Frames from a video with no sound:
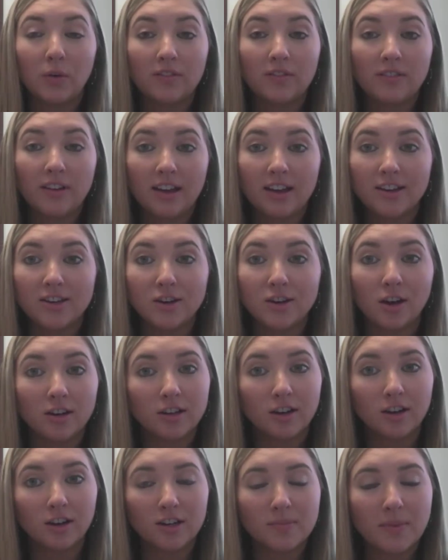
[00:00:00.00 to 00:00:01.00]
we've uh,
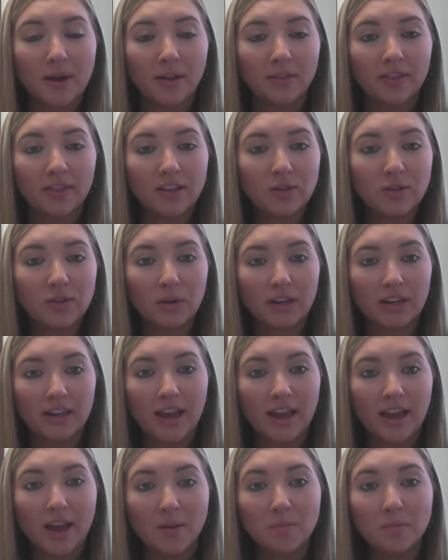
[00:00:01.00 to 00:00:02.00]
not talked about this one
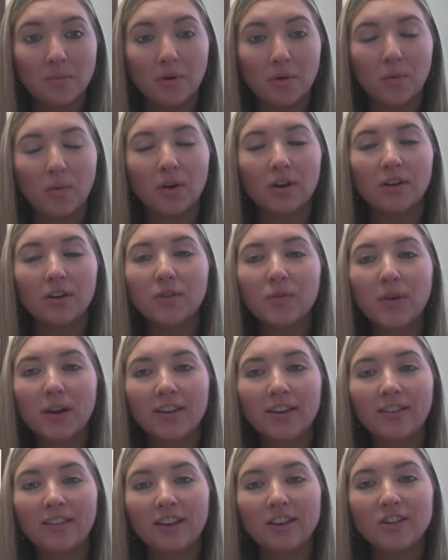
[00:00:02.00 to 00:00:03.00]
yet but what are the
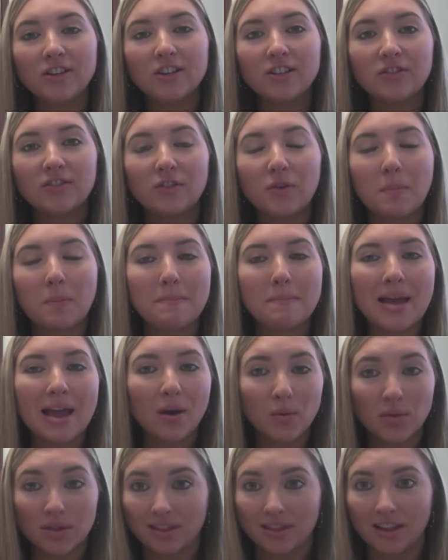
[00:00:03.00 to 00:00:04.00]
regulations for
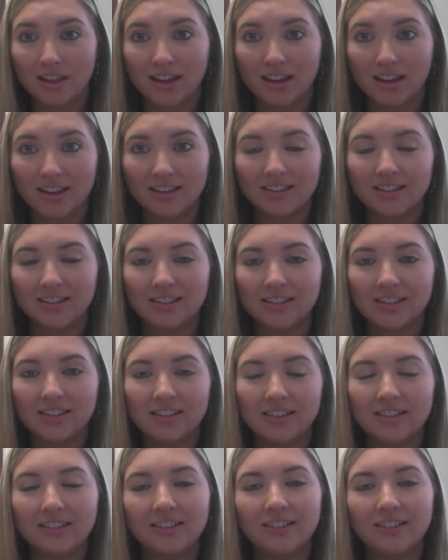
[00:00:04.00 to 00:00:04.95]
mountain lions